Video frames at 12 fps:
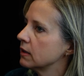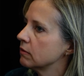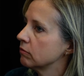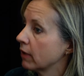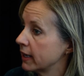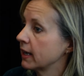
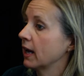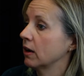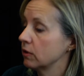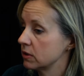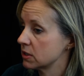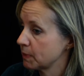right
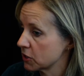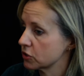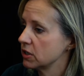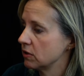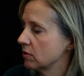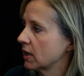now,
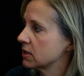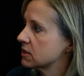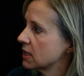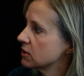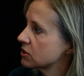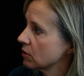especially in the United
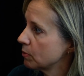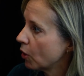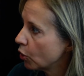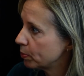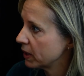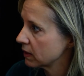States. So I'm
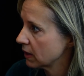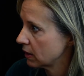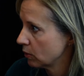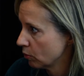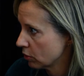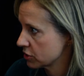hoping
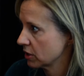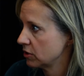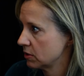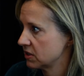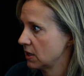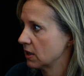that War Child
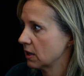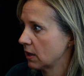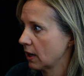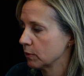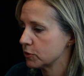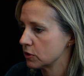USA can
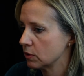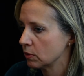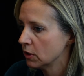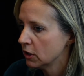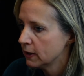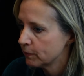help to
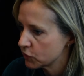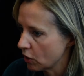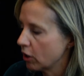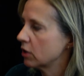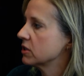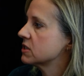
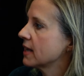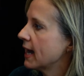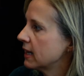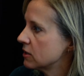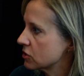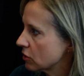harness
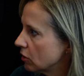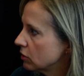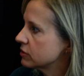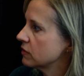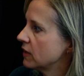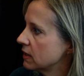that and to
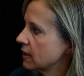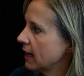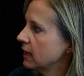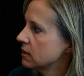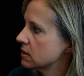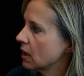cultivate
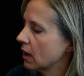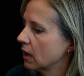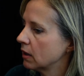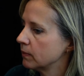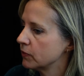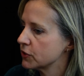that,
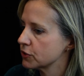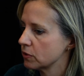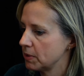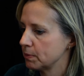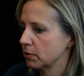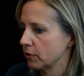so that
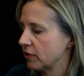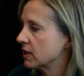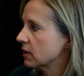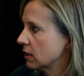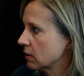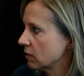people are
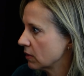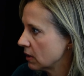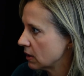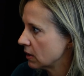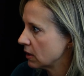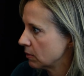thinking
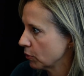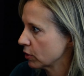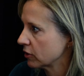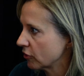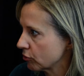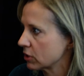in more
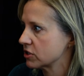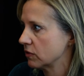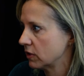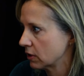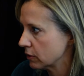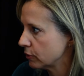constructive
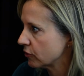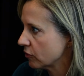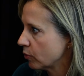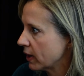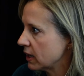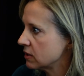and inclusive
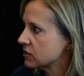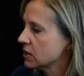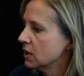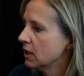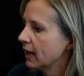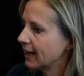ways
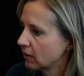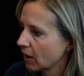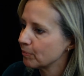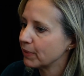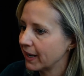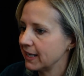and
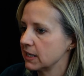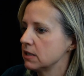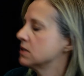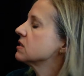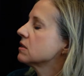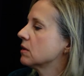not buying
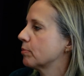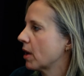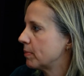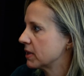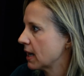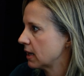into the
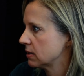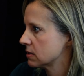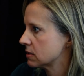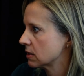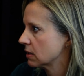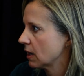
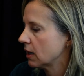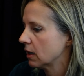propagandistic